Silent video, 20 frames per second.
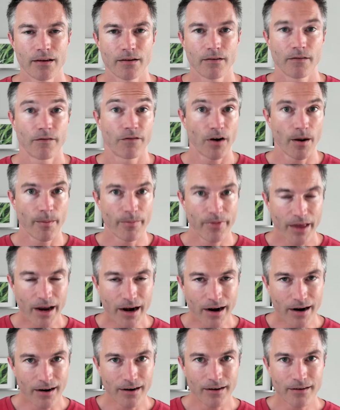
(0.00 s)
From
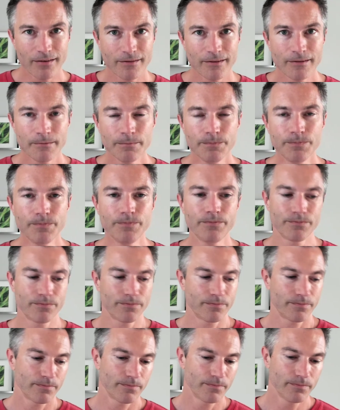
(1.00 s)
there,
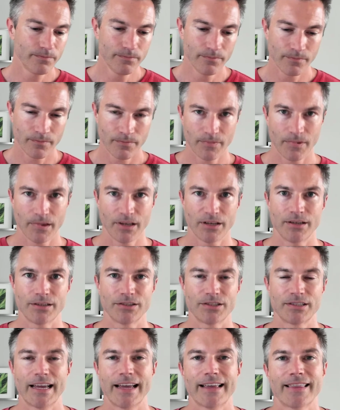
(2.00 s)
you
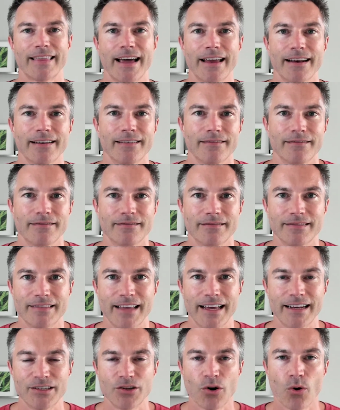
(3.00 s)
just take
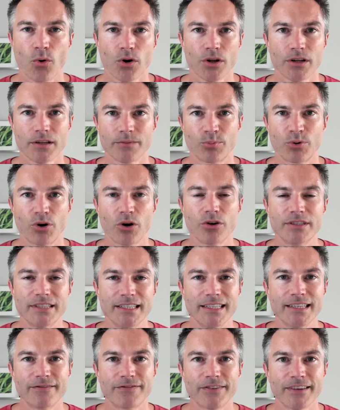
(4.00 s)
that total
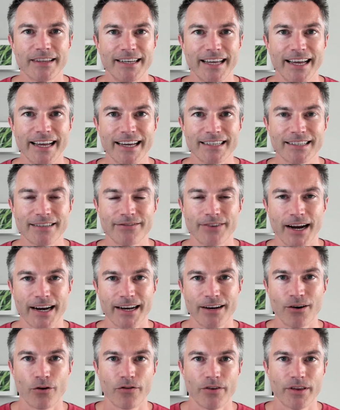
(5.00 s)
protein for the day and divide
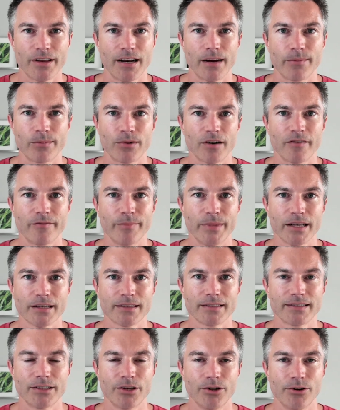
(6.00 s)
it over the number of
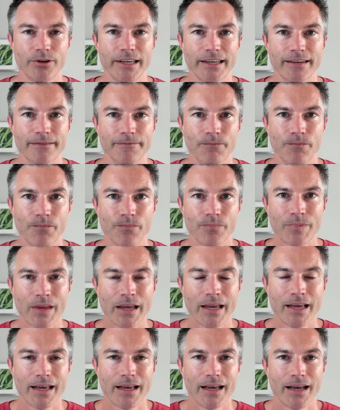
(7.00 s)
meals that you eat.
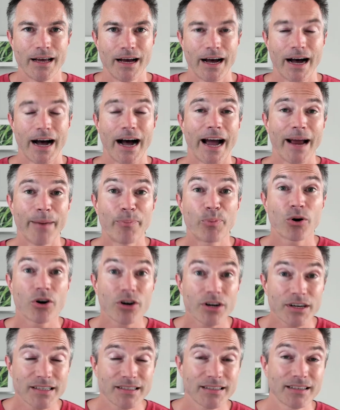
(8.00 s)
I
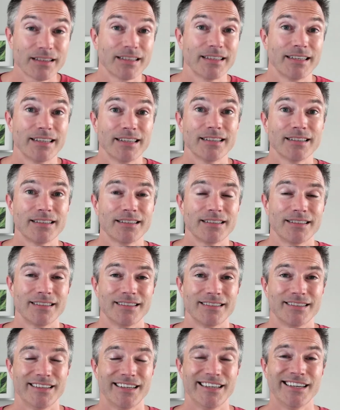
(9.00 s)
personally
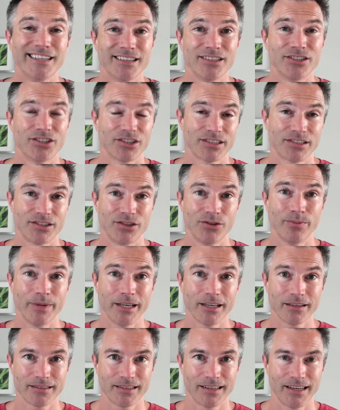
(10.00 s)
eat just 2
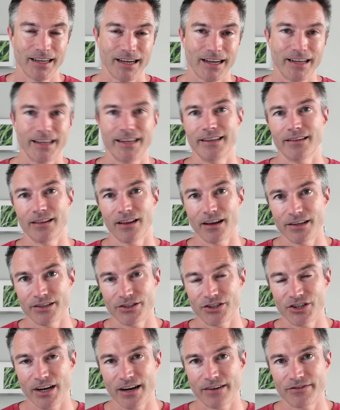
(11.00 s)
meals a day. I eat
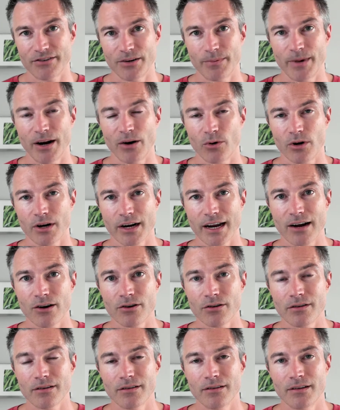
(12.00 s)
lunch after my
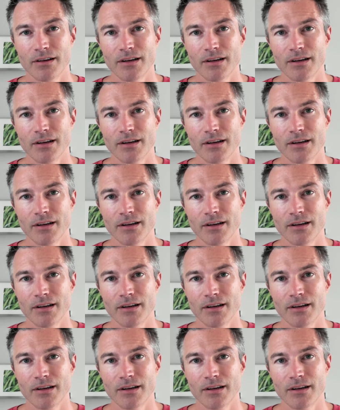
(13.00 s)
workout